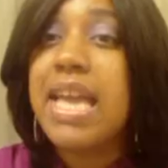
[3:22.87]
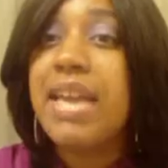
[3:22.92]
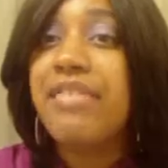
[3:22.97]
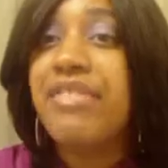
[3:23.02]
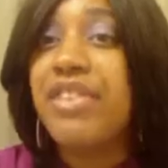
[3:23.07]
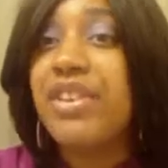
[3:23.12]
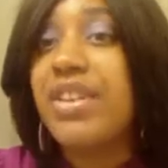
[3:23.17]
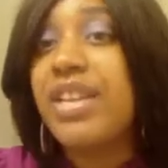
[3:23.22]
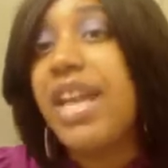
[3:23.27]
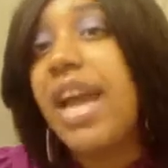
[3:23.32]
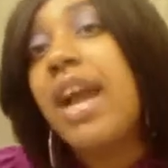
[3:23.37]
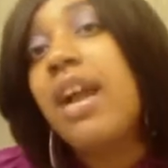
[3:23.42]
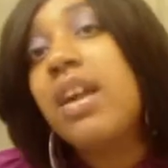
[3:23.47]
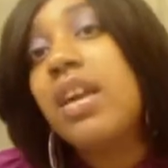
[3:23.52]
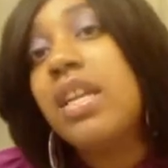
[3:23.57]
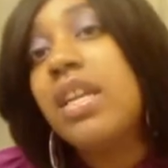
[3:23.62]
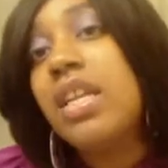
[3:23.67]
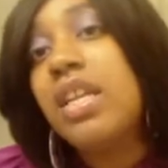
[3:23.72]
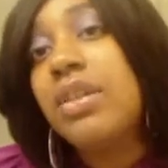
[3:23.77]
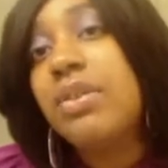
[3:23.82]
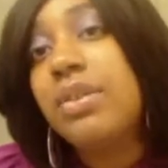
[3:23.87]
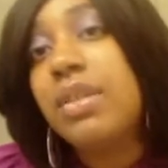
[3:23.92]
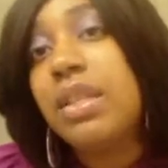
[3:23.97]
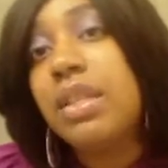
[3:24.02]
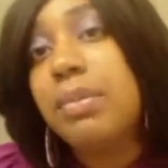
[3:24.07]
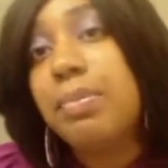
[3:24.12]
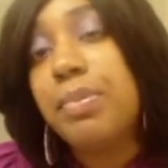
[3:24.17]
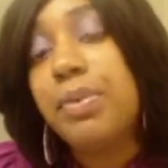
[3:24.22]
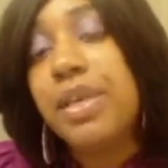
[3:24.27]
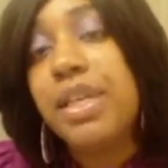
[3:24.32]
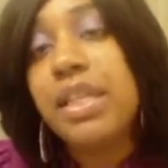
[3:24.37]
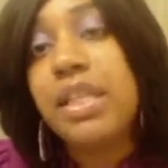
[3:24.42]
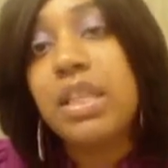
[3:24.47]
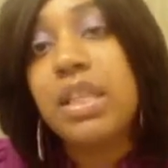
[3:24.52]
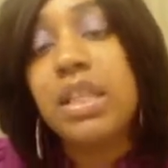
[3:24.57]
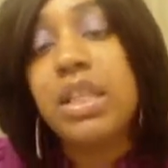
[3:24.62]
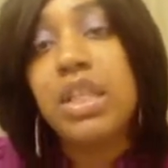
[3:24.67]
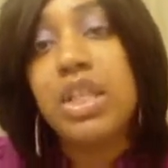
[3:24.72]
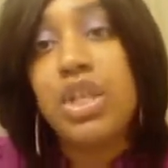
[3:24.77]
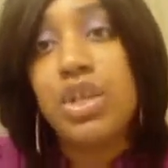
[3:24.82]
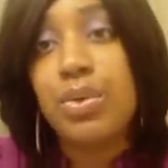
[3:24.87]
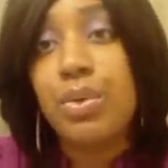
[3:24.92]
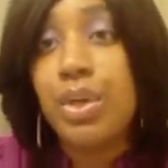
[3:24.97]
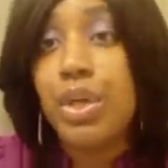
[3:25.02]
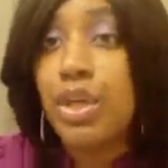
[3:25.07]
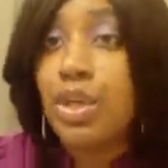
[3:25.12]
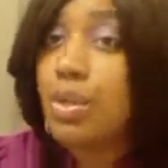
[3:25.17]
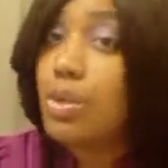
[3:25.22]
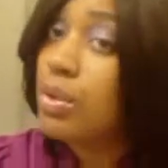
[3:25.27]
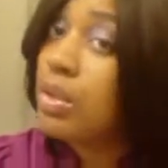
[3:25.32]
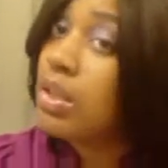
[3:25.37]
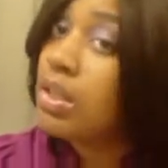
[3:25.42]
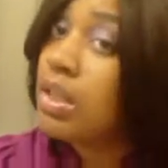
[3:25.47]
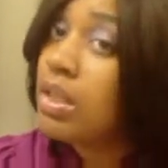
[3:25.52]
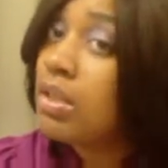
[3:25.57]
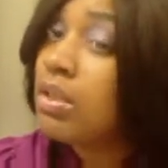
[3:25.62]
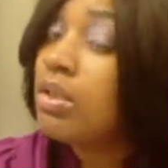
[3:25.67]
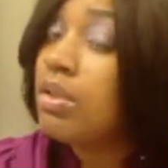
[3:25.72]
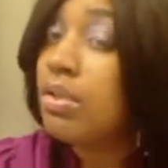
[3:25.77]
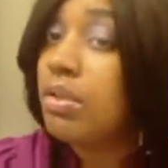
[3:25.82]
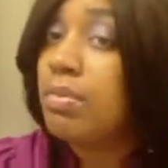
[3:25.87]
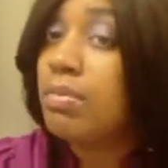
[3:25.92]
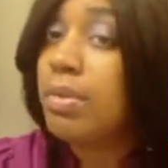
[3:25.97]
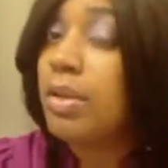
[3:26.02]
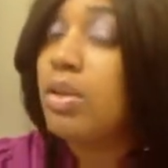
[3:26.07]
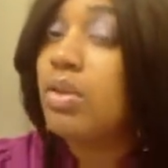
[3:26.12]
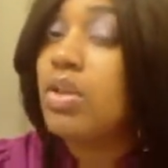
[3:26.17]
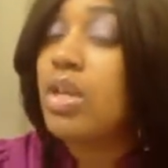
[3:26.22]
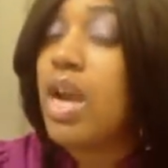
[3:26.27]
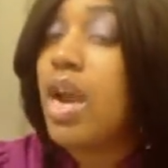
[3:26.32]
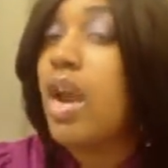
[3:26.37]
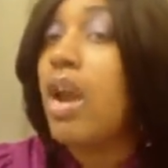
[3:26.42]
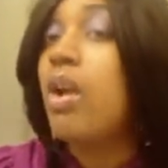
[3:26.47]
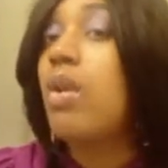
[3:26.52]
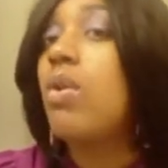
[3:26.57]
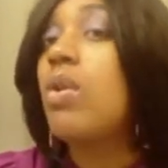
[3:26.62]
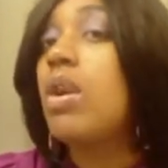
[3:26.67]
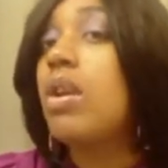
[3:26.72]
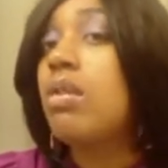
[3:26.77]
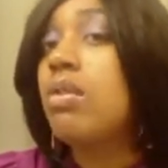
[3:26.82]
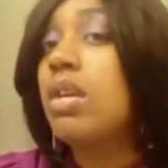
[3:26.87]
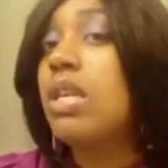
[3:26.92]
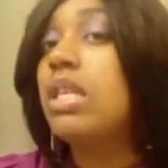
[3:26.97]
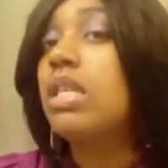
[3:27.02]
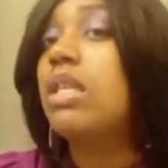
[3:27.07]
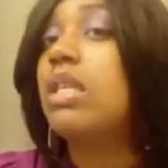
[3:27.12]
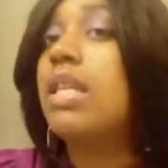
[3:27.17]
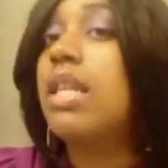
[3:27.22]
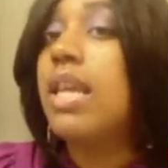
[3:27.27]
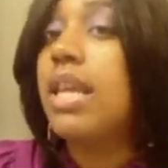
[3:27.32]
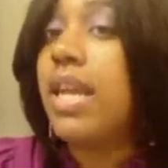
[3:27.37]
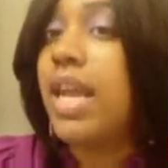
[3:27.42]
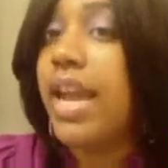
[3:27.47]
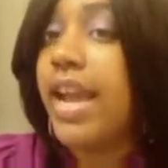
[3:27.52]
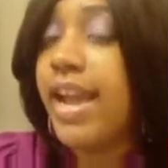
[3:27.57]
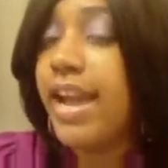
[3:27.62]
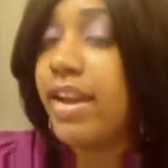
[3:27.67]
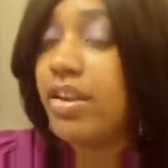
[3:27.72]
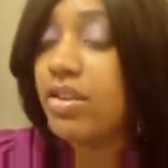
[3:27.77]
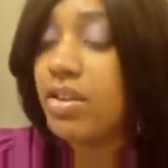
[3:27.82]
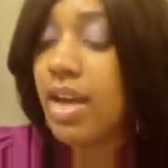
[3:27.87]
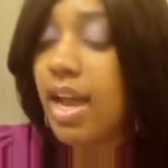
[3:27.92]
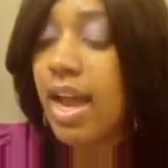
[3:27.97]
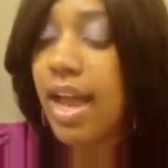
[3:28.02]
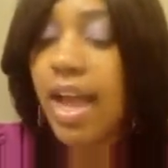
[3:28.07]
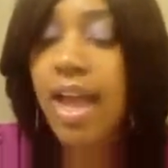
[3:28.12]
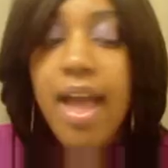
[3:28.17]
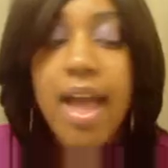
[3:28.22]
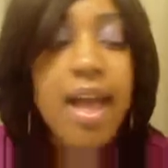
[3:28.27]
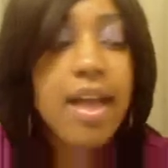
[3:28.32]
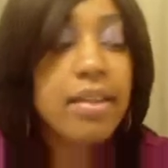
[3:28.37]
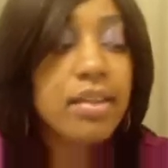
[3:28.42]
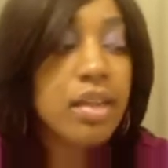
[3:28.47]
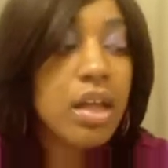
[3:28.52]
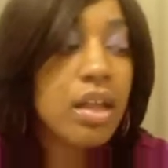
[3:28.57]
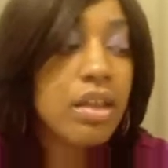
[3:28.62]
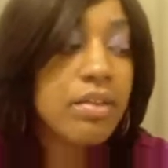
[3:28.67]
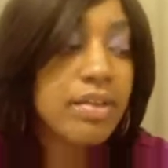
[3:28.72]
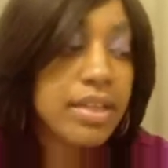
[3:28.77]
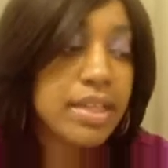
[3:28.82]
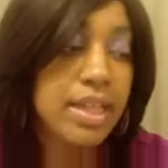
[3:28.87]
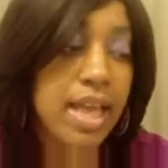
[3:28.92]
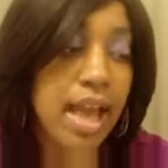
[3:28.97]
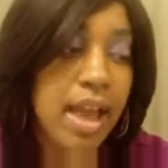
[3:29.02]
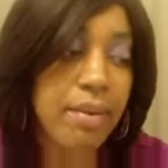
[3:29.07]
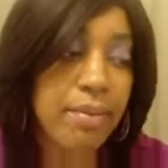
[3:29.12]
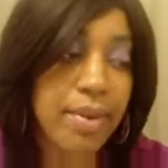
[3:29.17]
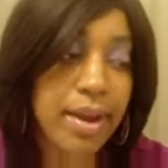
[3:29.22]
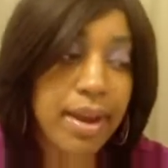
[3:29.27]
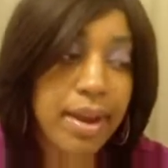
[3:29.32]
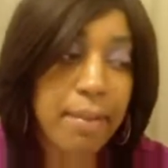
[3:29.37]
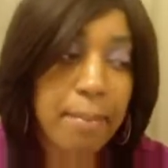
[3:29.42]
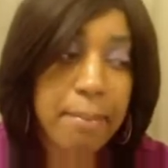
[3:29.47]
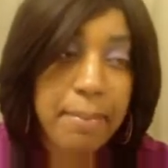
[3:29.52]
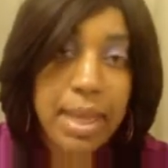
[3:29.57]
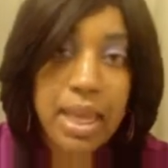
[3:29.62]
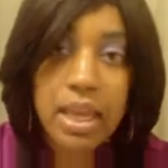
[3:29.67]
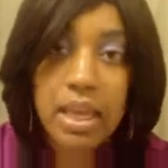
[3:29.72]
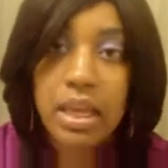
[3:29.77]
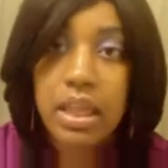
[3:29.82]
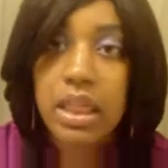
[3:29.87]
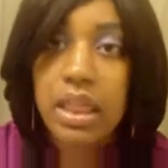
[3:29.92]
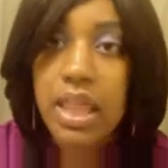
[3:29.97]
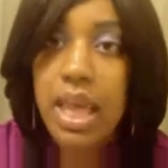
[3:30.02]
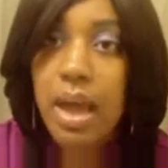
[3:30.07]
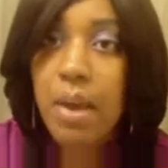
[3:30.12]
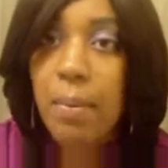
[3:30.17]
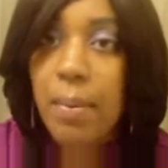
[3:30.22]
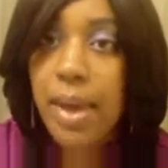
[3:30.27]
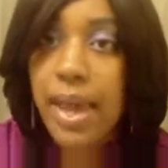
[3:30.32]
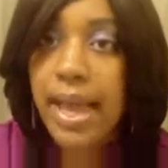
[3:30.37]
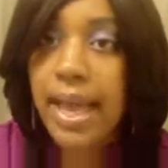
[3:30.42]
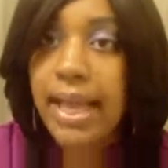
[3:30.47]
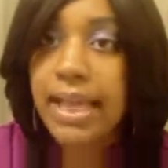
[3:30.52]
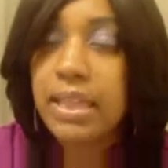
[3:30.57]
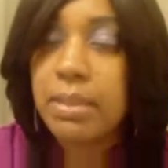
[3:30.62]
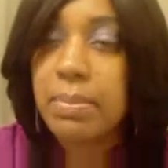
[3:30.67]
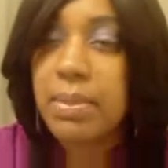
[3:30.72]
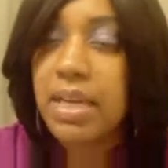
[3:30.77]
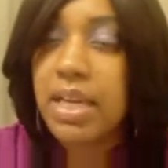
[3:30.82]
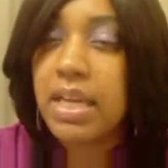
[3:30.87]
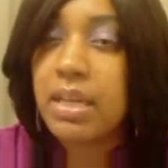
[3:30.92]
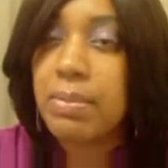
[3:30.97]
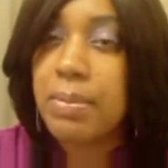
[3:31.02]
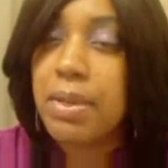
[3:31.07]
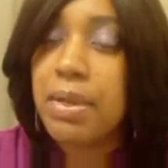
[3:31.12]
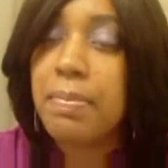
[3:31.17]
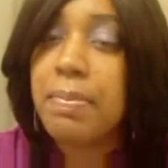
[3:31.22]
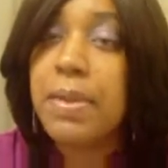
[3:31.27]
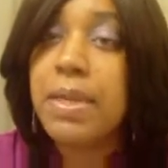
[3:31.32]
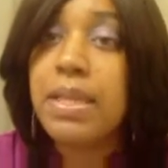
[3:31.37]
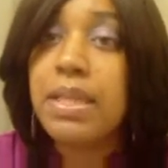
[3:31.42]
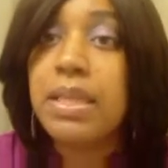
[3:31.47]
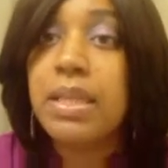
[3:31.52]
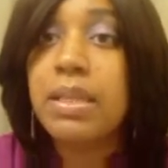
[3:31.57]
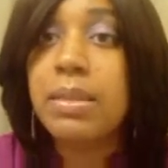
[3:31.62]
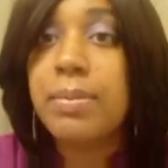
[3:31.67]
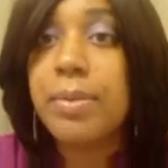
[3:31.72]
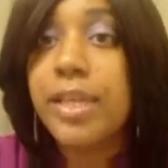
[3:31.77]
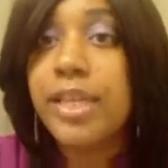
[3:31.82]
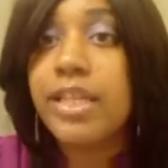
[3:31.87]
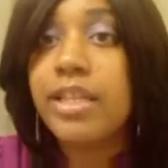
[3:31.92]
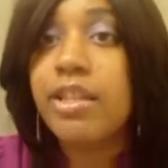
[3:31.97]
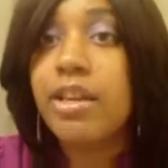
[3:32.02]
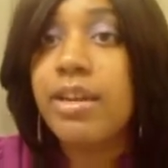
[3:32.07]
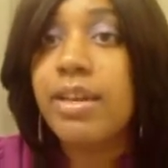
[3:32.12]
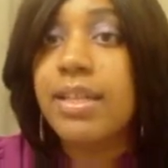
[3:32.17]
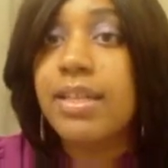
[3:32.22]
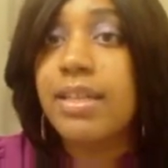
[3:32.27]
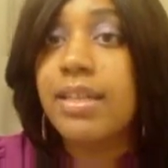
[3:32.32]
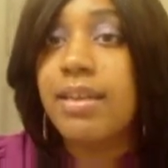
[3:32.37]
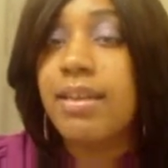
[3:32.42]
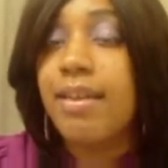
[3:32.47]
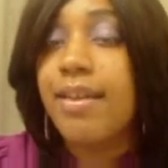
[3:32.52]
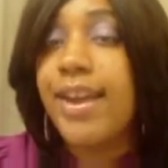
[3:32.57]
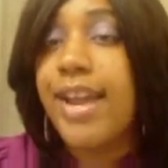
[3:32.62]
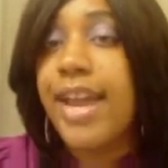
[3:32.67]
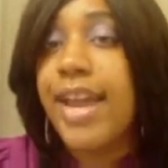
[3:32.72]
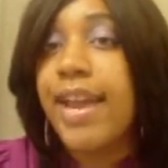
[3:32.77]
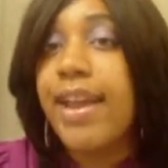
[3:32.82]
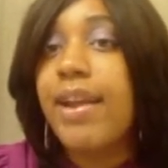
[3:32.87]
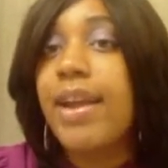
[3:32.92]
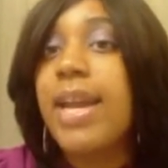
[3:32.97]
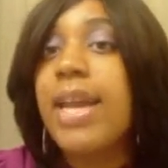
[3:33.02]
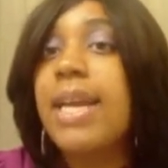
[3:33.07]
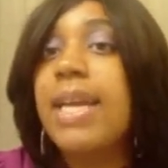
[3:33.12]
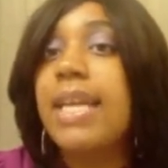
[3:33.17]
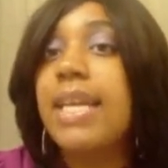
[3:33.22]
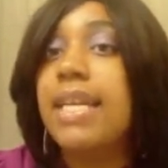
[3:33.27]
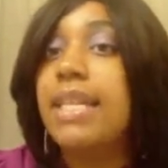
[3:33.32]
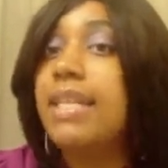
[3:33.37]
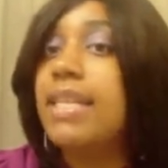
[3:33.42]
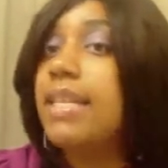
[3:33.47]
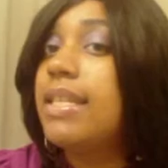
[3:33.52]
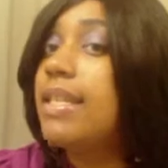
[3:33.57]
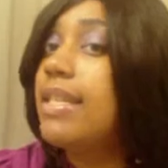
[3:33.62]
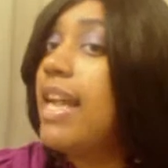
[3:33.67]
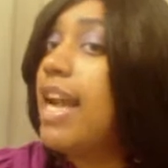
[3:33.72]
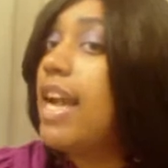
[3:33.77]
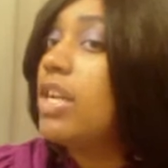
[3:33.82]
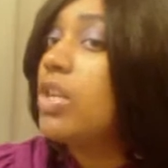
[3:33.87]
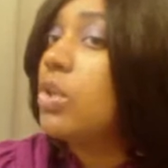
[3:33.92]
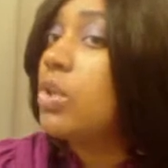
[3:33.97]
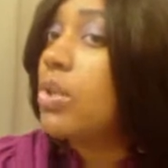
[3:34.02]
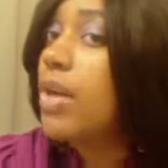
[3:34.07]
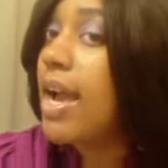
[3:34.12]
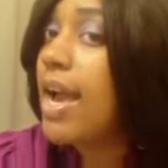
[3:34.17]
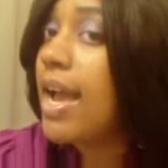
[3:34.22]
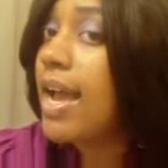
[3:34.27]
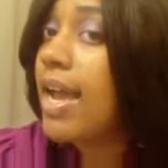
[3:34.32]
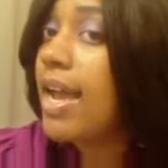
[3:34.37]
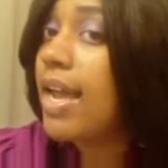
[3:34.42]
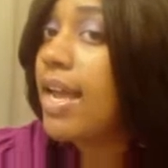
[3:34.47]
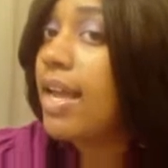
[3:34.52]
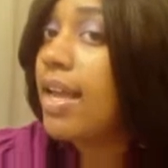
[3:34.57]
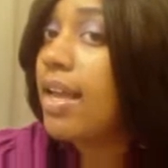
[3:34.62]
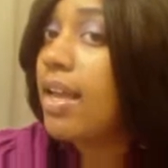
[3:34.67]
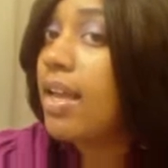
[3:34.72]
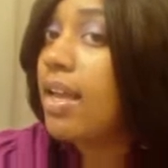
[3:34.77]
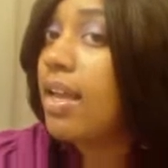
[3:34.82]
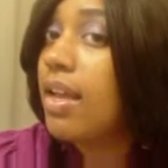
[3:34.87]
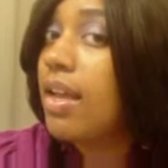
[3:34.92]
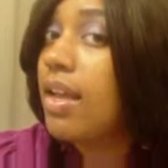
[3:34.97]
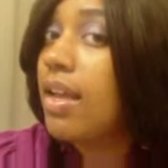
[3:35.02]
If you're not going to use the Spritz, you can still use a blow dryer, or you can just let it air dry. The only reason I recommend that way is because when you put the Spritz onto your hair, it does not dry,